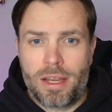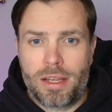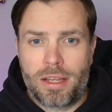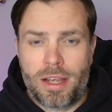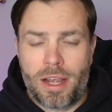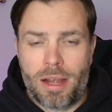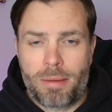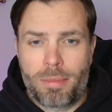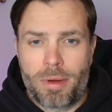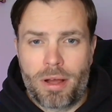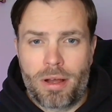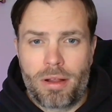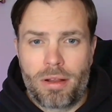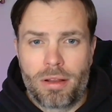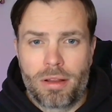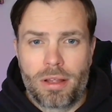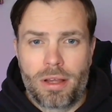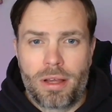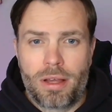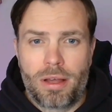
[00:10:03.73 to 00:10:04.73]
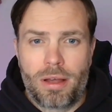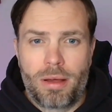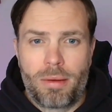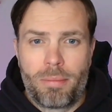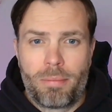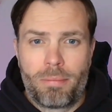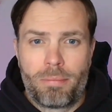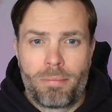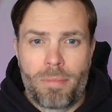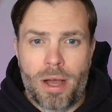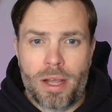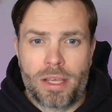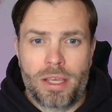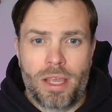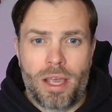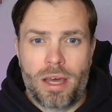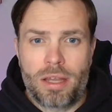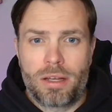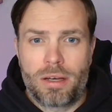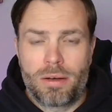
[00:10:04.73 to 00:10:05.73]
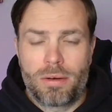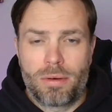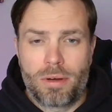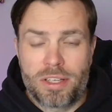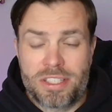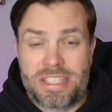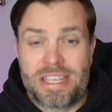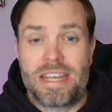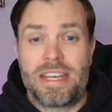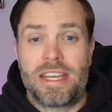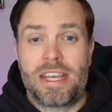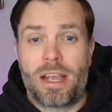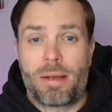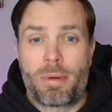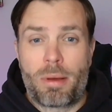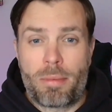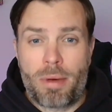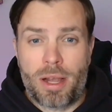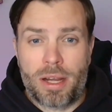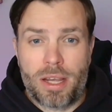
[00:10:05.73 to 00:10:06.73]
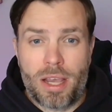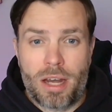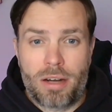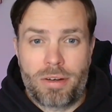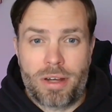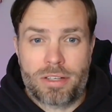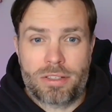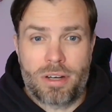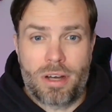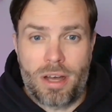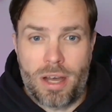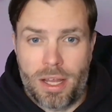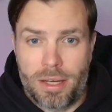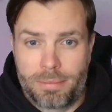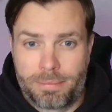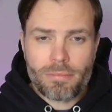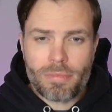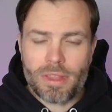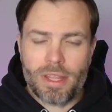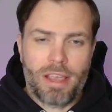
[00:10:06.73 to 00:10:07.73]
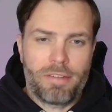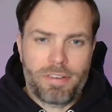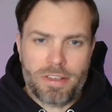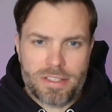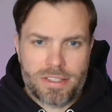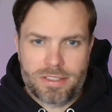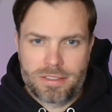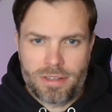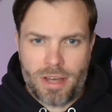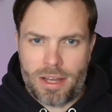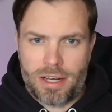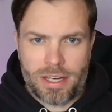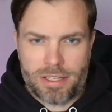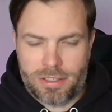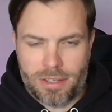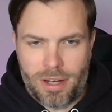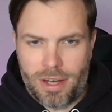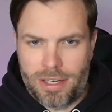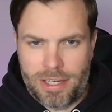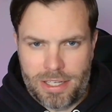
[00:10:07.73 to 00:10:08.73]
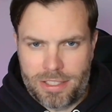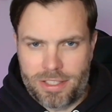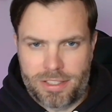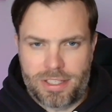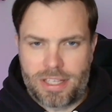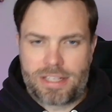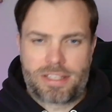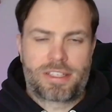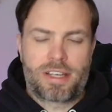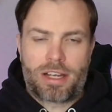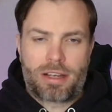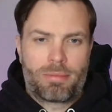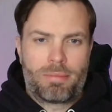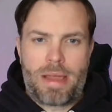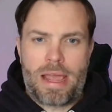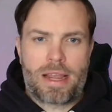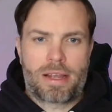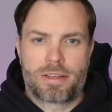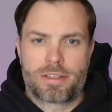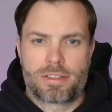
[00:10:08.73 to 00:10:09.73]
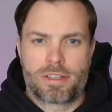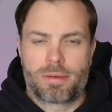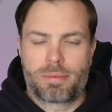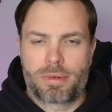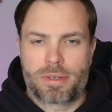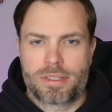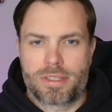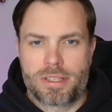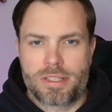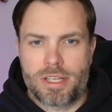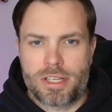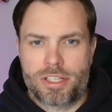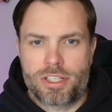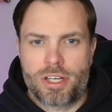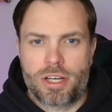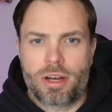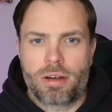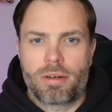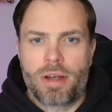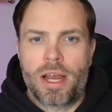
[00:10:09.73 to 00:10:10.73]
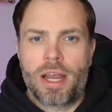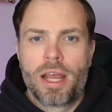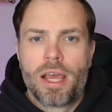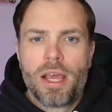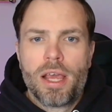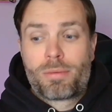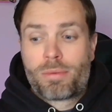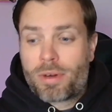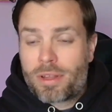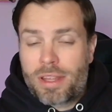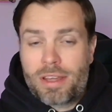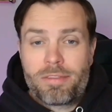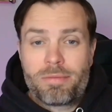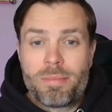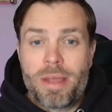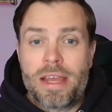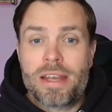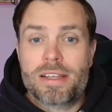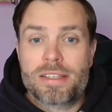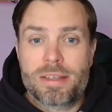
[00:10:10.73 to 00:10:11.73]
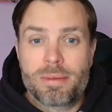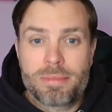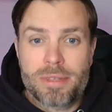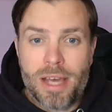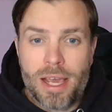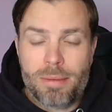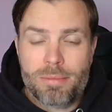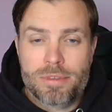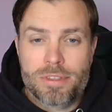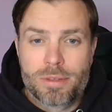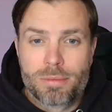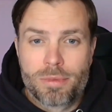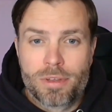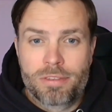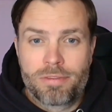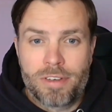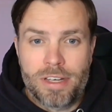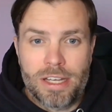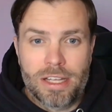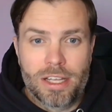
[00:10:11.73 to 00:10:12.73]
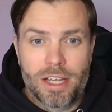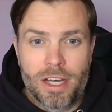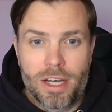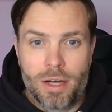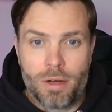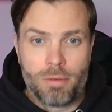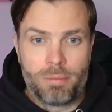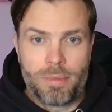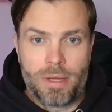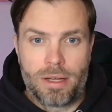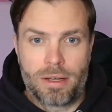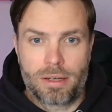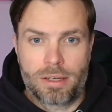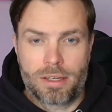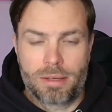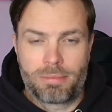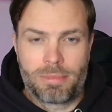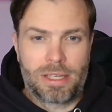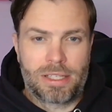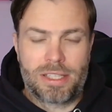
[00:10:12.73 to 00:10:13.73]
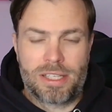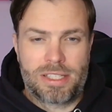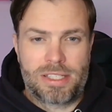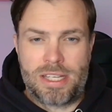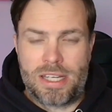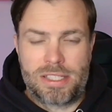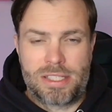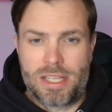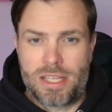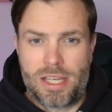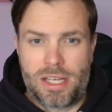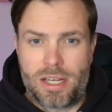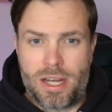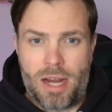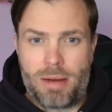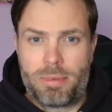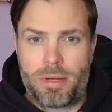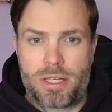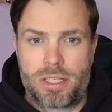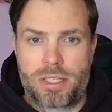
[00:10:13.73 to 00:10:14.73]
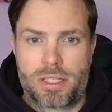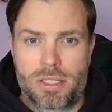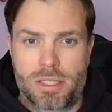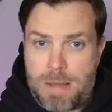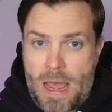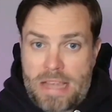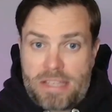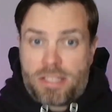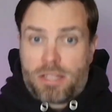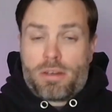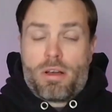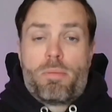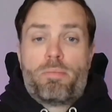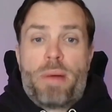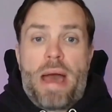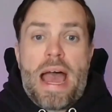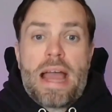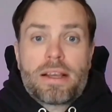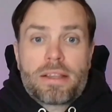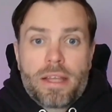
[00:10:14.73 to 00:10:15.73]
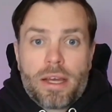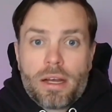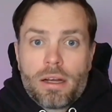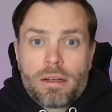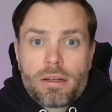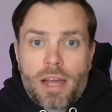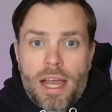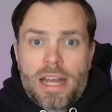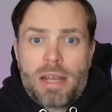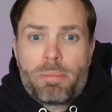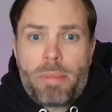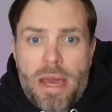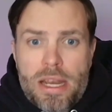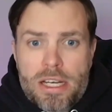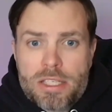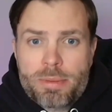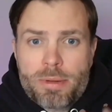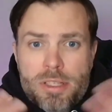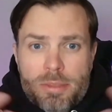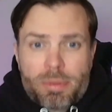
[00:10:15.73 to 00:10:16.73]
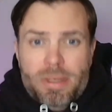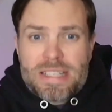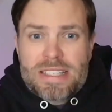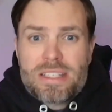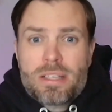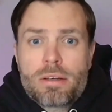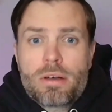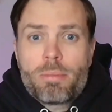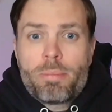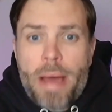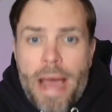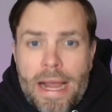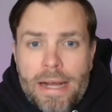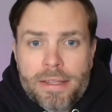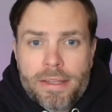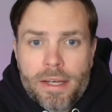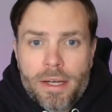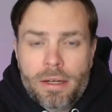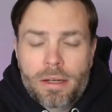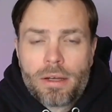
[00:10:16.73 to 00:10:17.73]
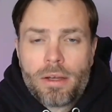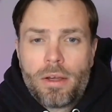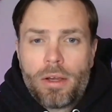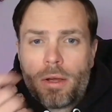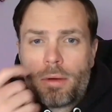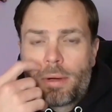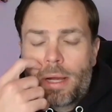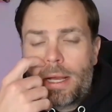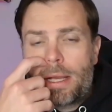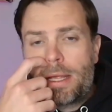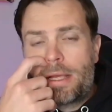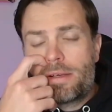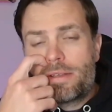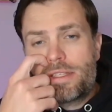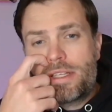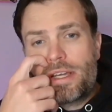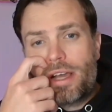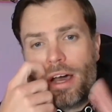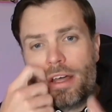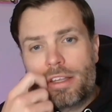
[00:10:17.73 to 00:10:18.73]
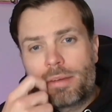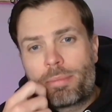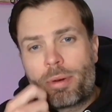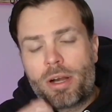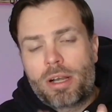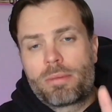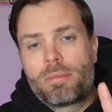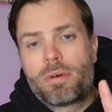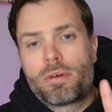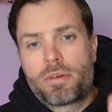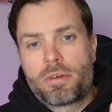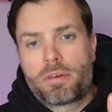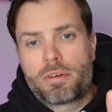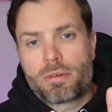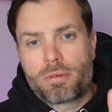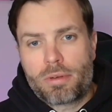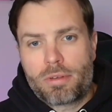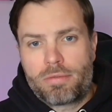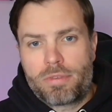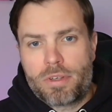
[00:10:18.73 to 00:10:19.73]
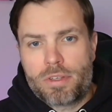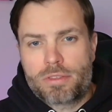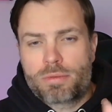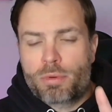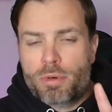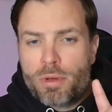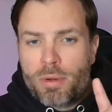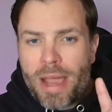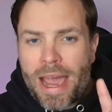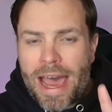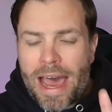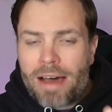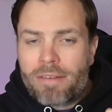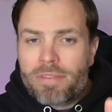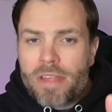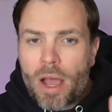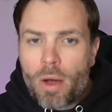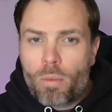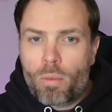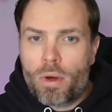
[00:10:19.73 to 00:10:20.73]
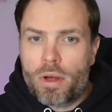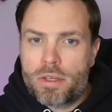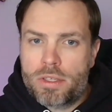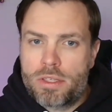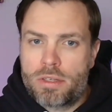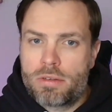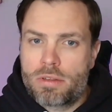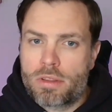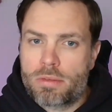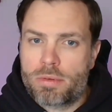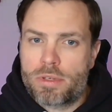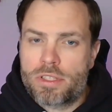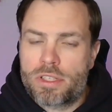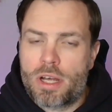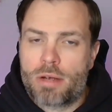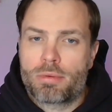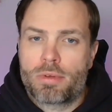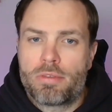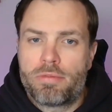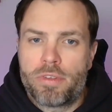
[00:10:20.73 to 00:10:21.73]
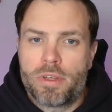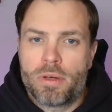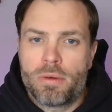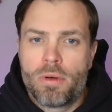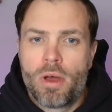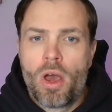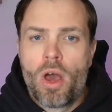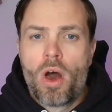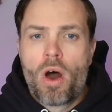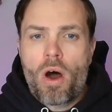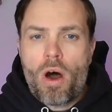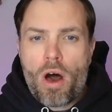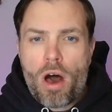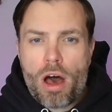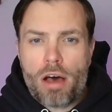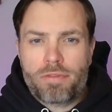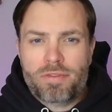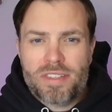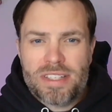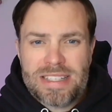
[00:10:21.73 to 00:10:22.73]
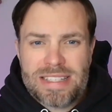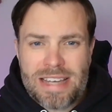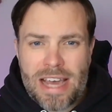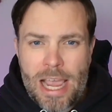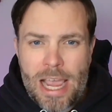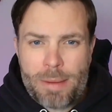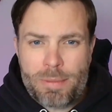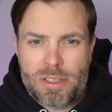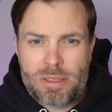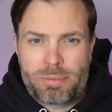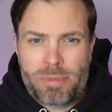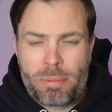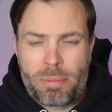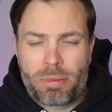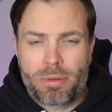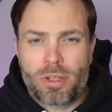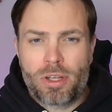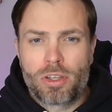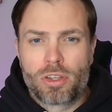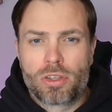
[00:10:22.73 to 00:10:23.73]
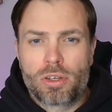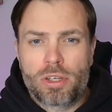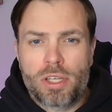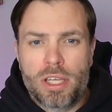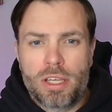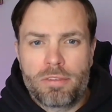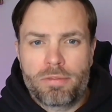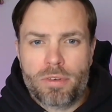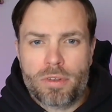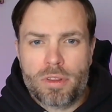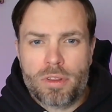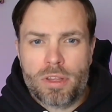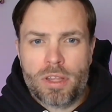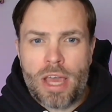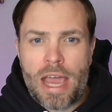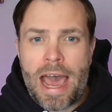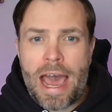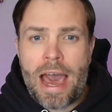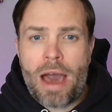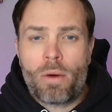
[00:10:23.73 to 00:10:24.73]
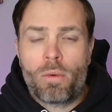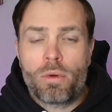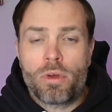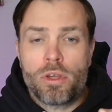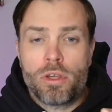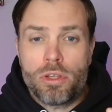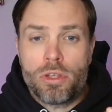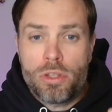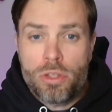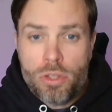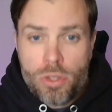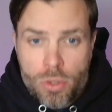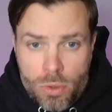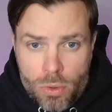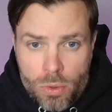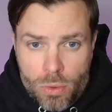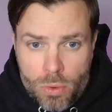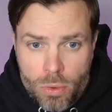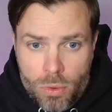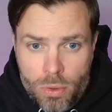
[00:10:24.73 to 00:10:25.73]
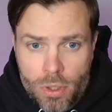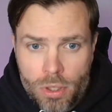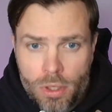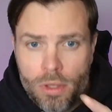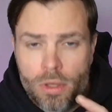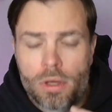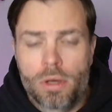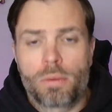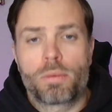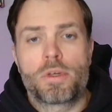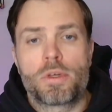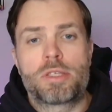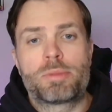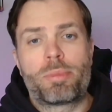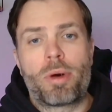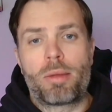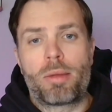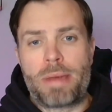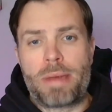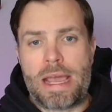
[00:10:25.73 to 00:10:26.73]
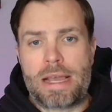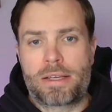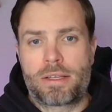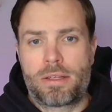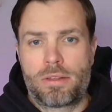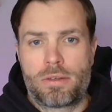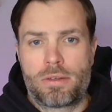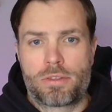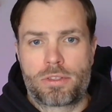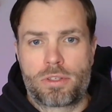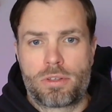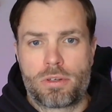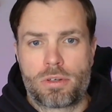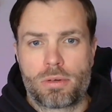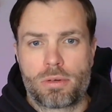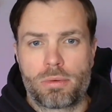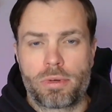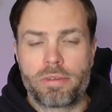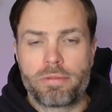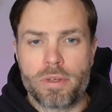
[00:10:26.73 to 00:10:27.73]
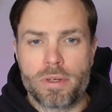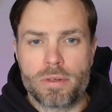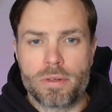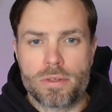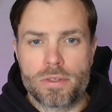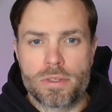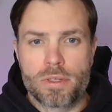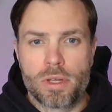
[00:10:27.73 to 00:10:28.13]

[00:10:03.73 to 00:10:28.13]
caramel macchiato, a skinny caramel macchiato, extra hot. If it's not extra hot, I just like suck them back and serve because it's like sugar, right? Well, they've made it sometimes with vanilla oat milk. I'm like, this tasted like garbage. I still go back there. I had a bad experience, but I still go back there, right? Here's the other part about Google reviews. When you have that 1, 2, and 3 star review, oftentimes people are looking for the how you respond back to those Google reviews.